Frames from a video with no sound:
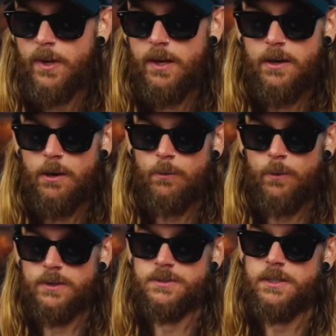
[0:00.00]
and now
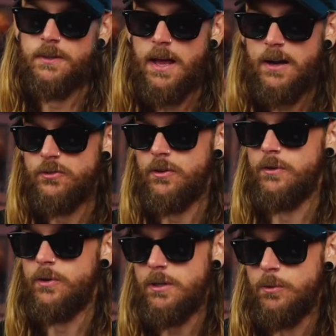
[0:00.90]
we can see that it's going
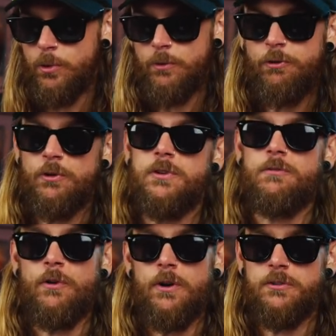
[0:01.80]
to try to brute force it
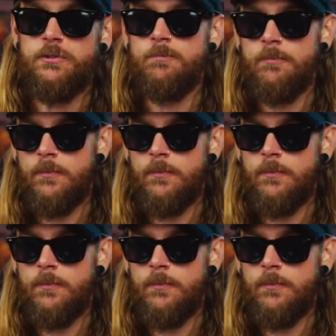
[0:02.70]
for us